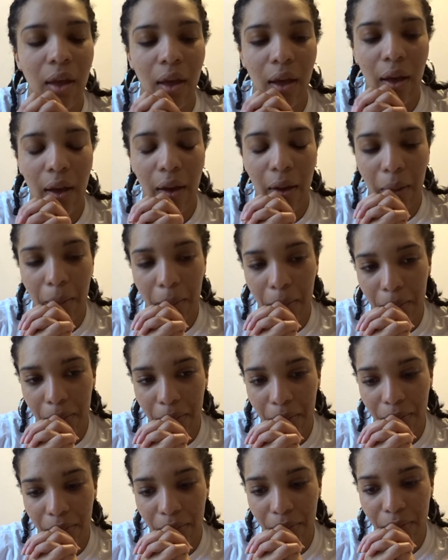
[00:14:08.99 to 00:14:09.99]

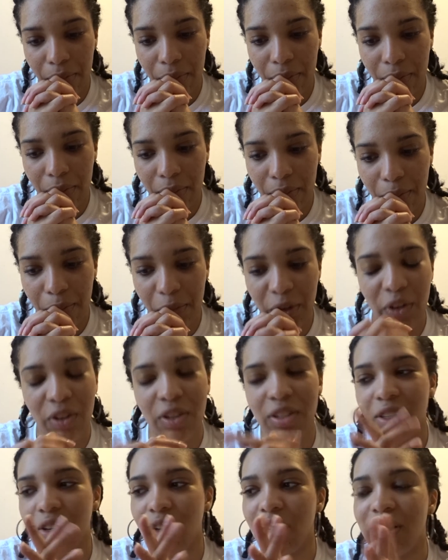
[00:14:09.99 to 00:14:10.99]
But you
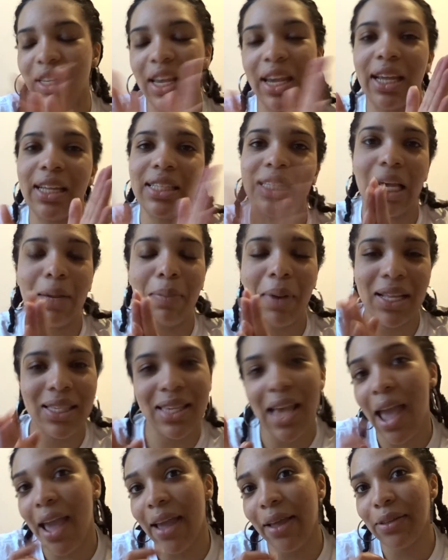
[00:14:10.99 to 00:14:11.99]
just got to take it day by
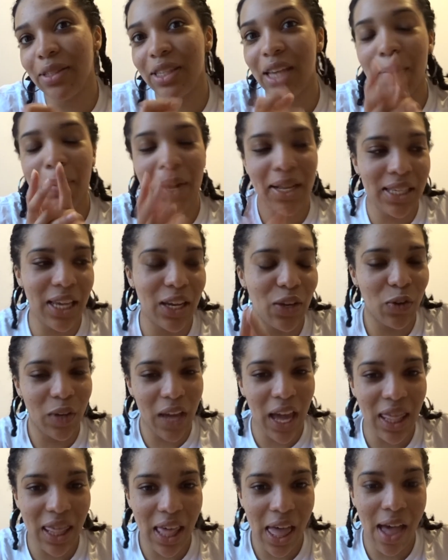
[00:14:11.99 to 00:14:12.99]
day. Day by day you
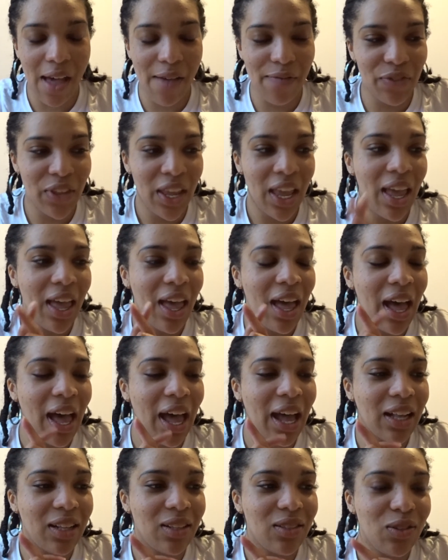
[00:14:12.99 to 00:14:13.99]
get there,
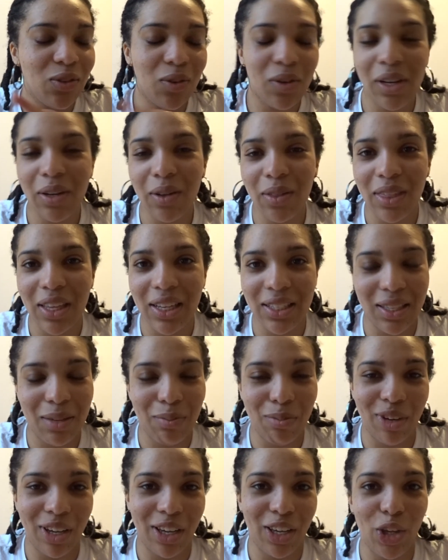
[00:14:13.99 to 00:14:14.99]
and do little things that
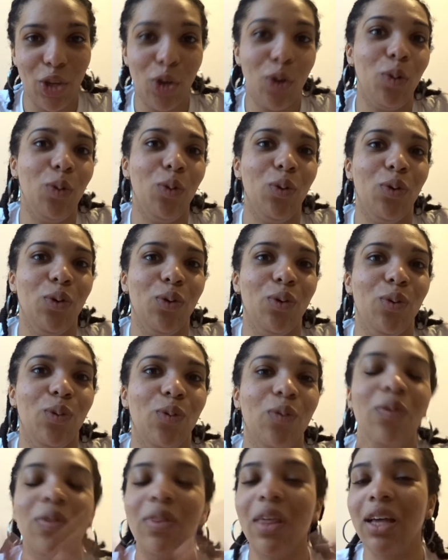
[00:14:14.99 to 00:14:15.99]
bring you
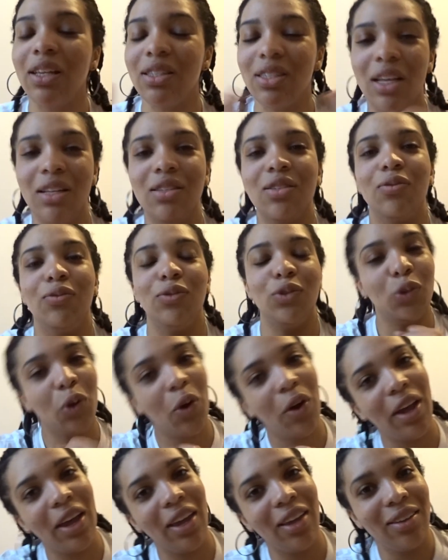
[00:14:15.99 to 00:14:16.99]
that sense of
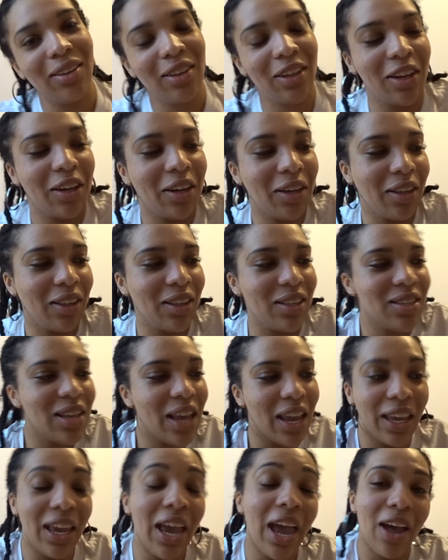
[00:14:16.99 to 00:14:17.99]
joy, and
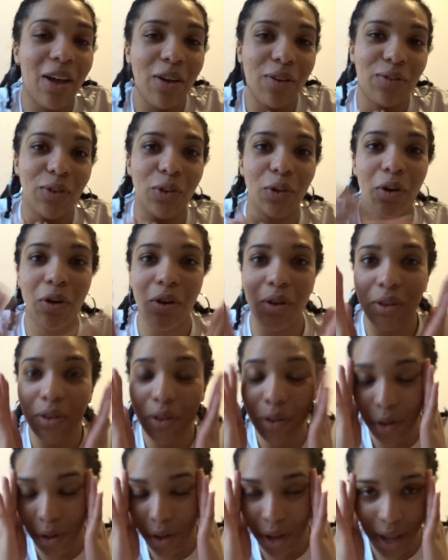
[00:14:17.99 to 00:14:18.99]
take care of your
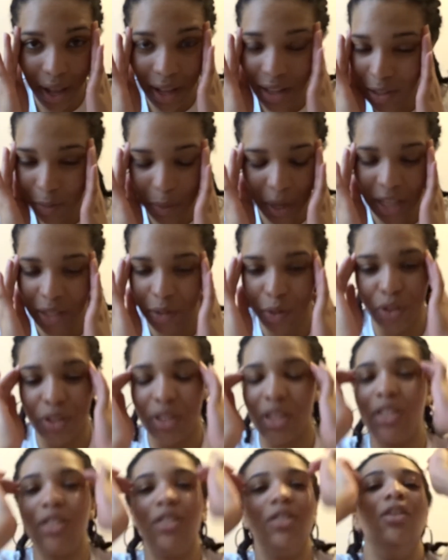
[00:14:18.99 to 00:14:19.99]
headspace, because
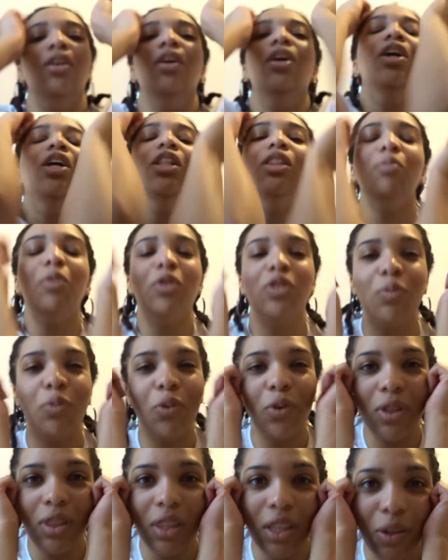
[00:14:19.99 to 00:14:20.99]
it's the most
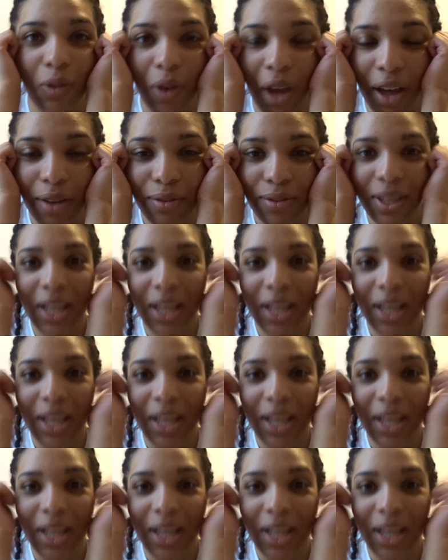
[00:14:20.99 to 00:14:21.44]
important thing you have.